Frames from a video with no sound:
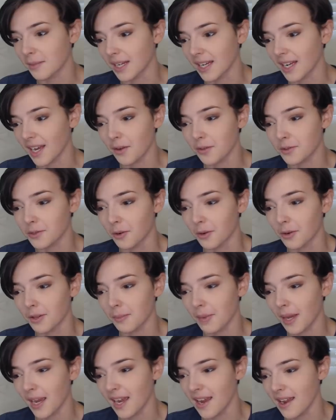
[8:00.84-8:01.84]
I would totally
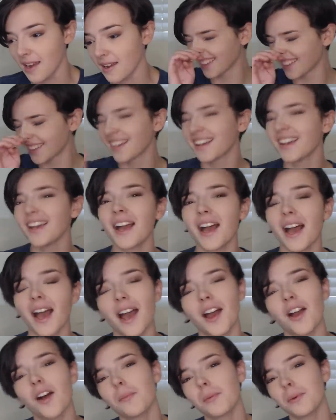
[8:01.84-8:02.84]
buy it.
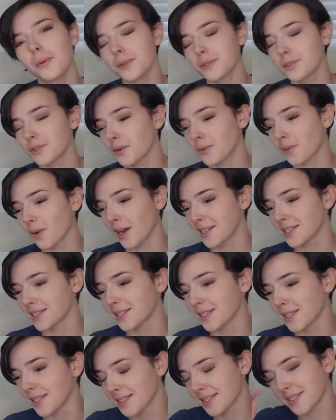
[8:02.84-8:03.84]
I hope you enjoyed watching
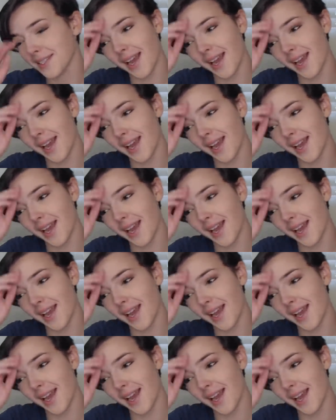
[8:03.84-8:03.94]
this.